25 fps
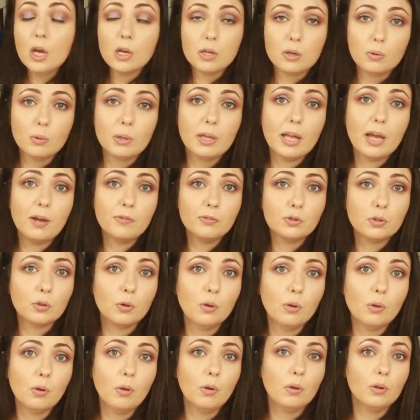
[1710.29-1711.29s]
you will have to
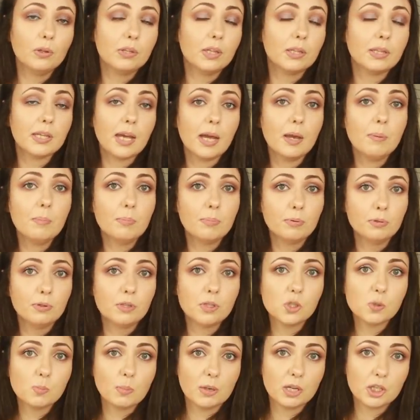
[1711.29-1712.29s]
all the time put
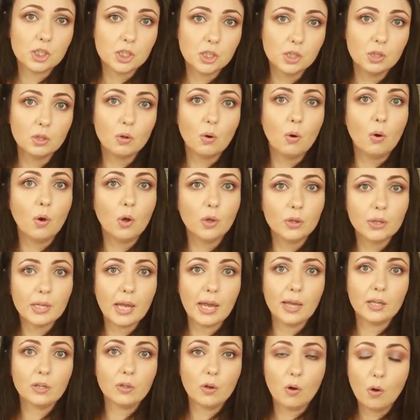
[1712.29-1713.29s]
this machine on
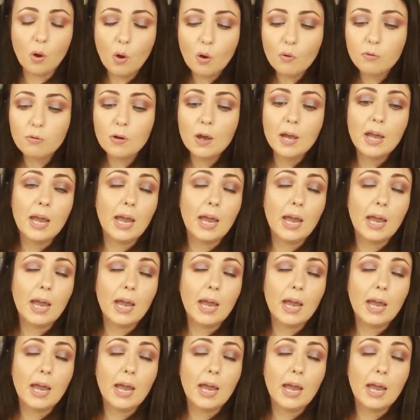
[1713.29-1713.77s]
and off